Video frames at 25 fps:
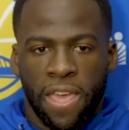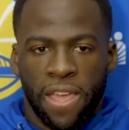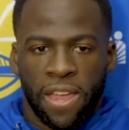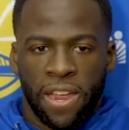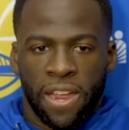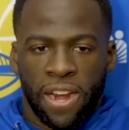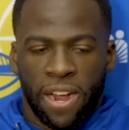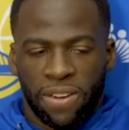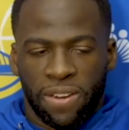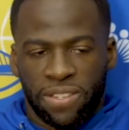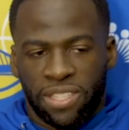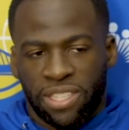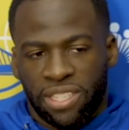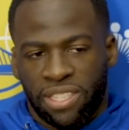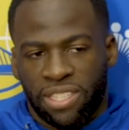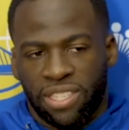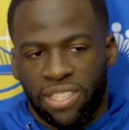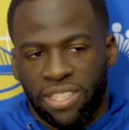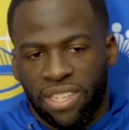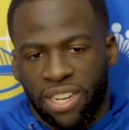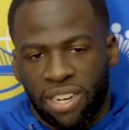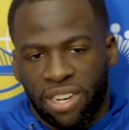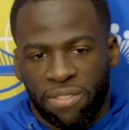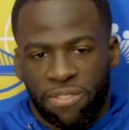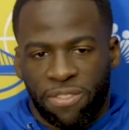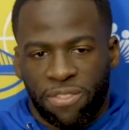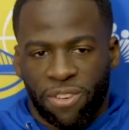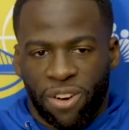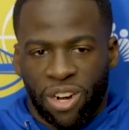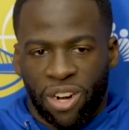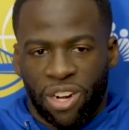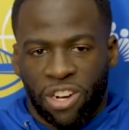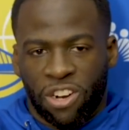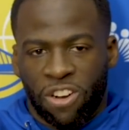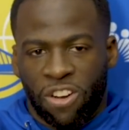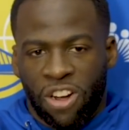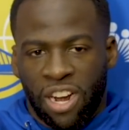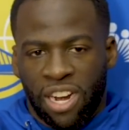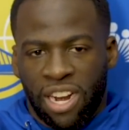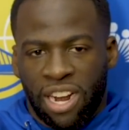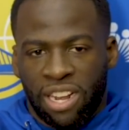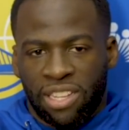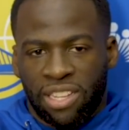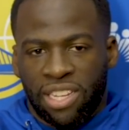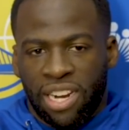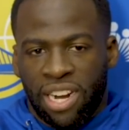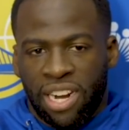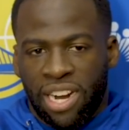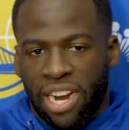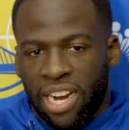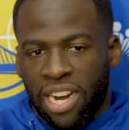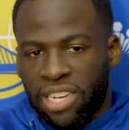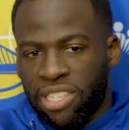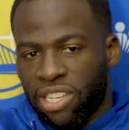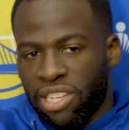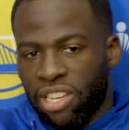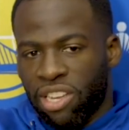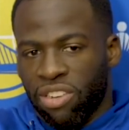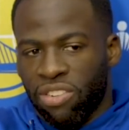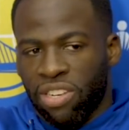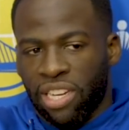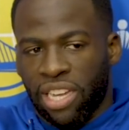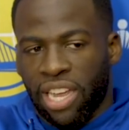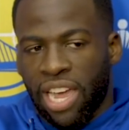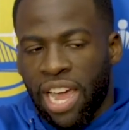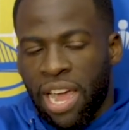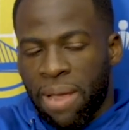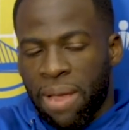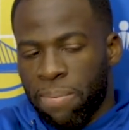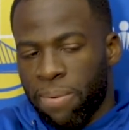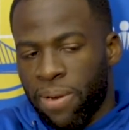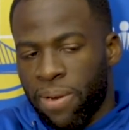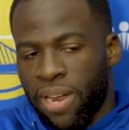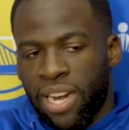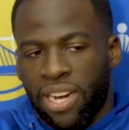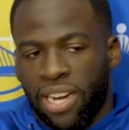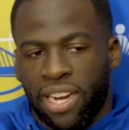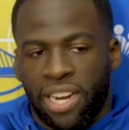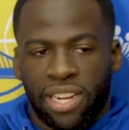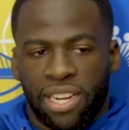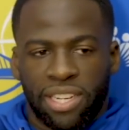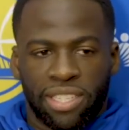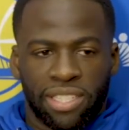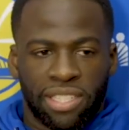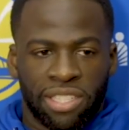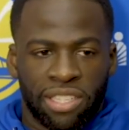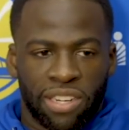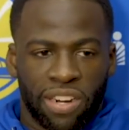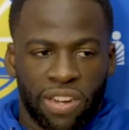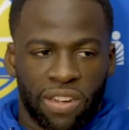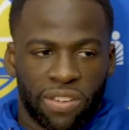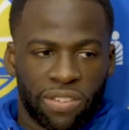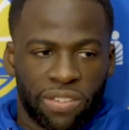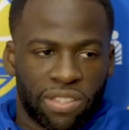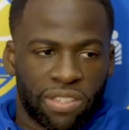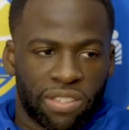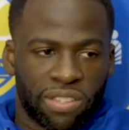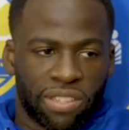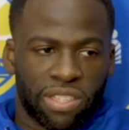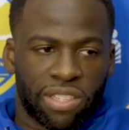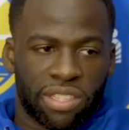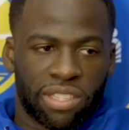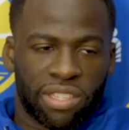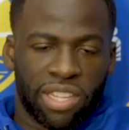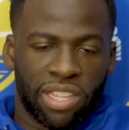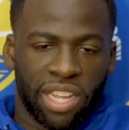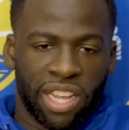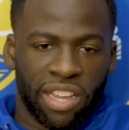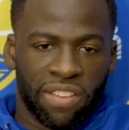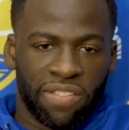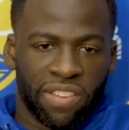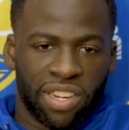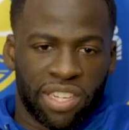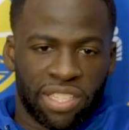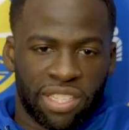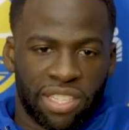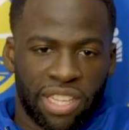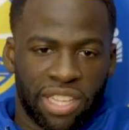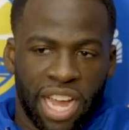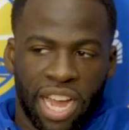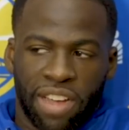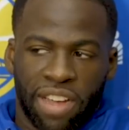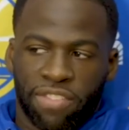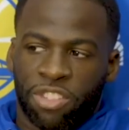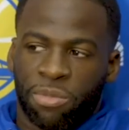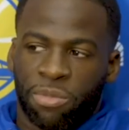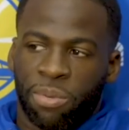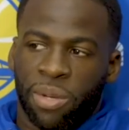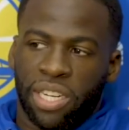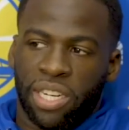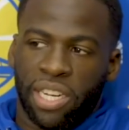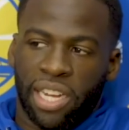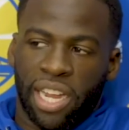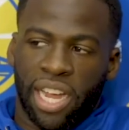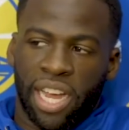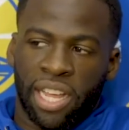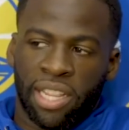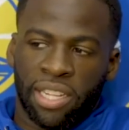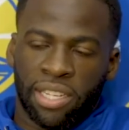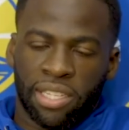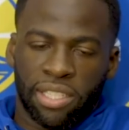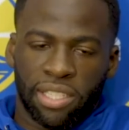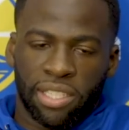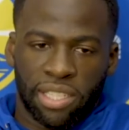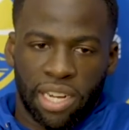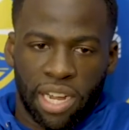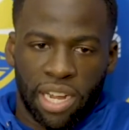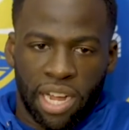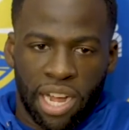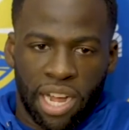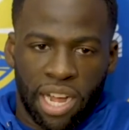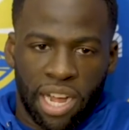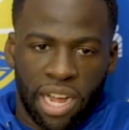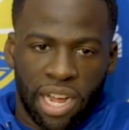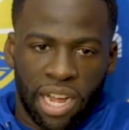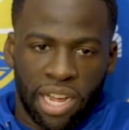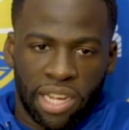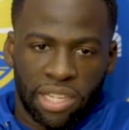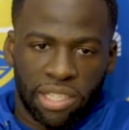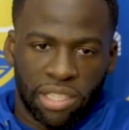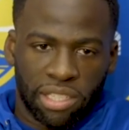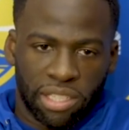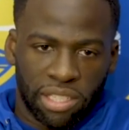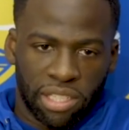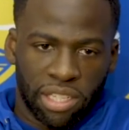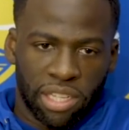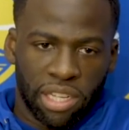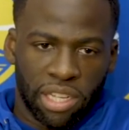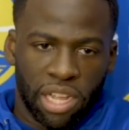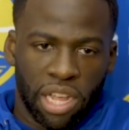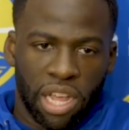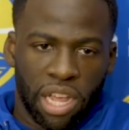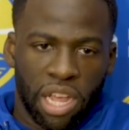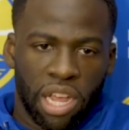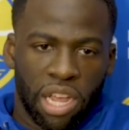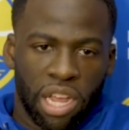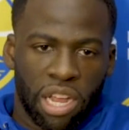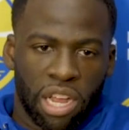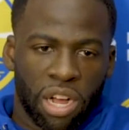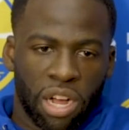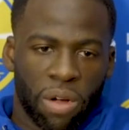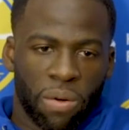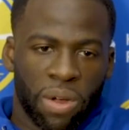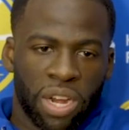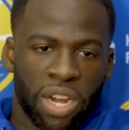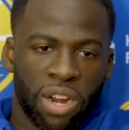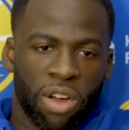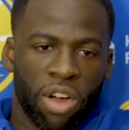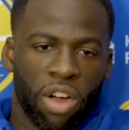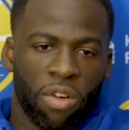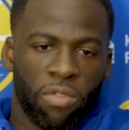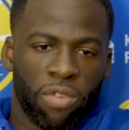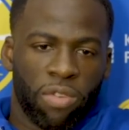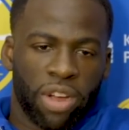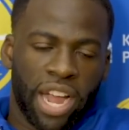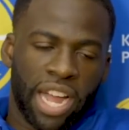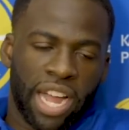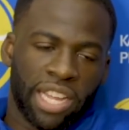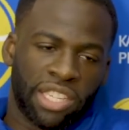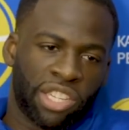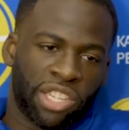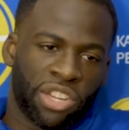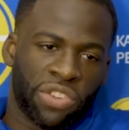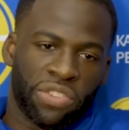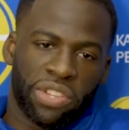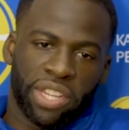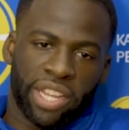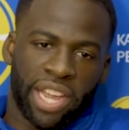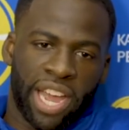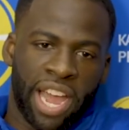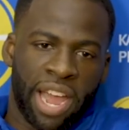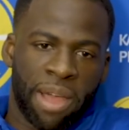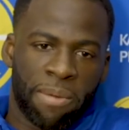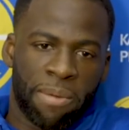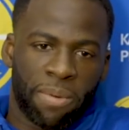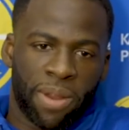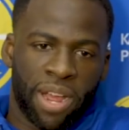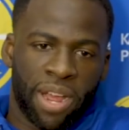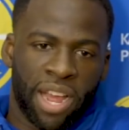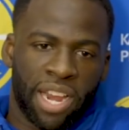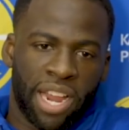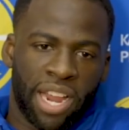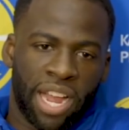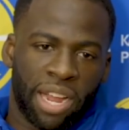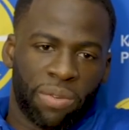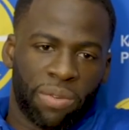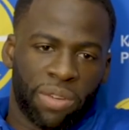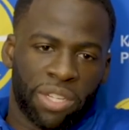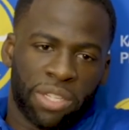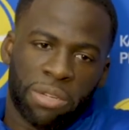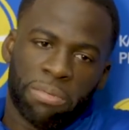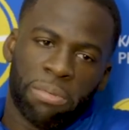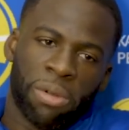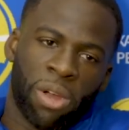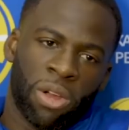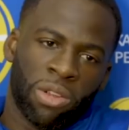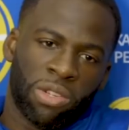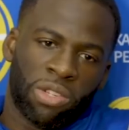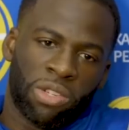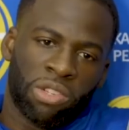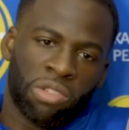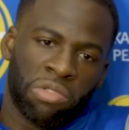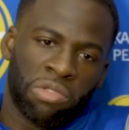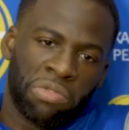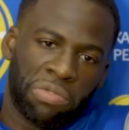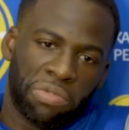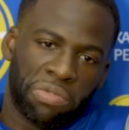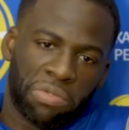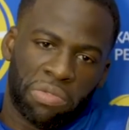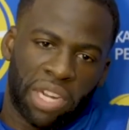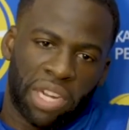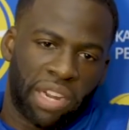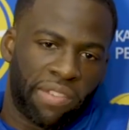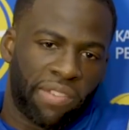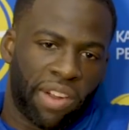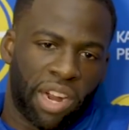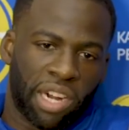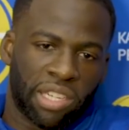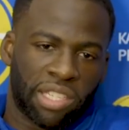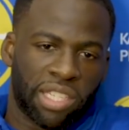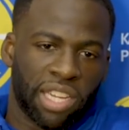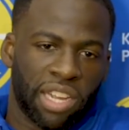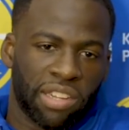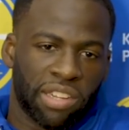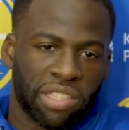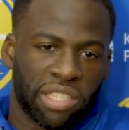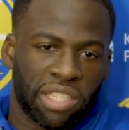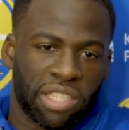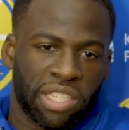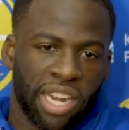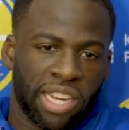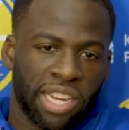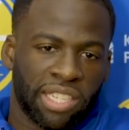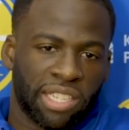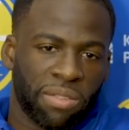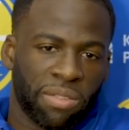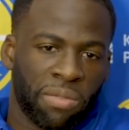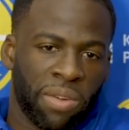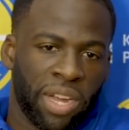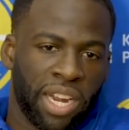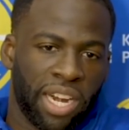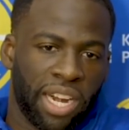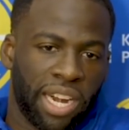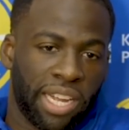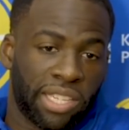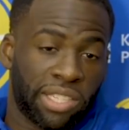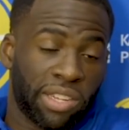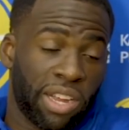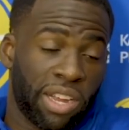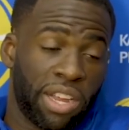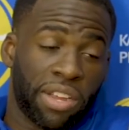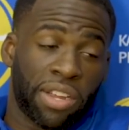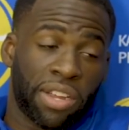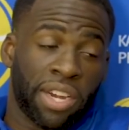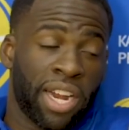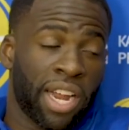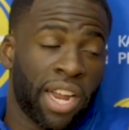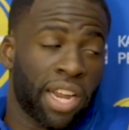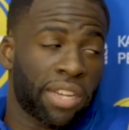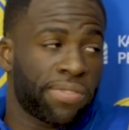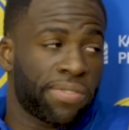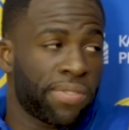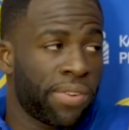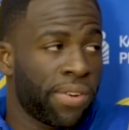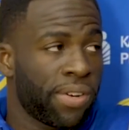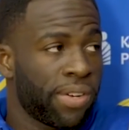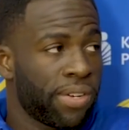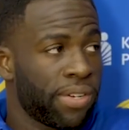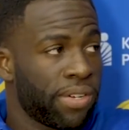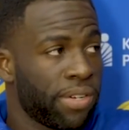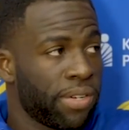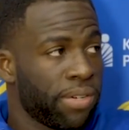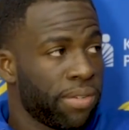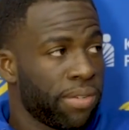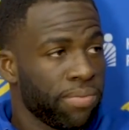you know, I was just looking forward to going out there and executing the game plan that you know Steve and the staff has put together. Uh, you know, we know if we execute the game plan like we're supposed to, give ourselves a chance to win, and that's all you can ask for.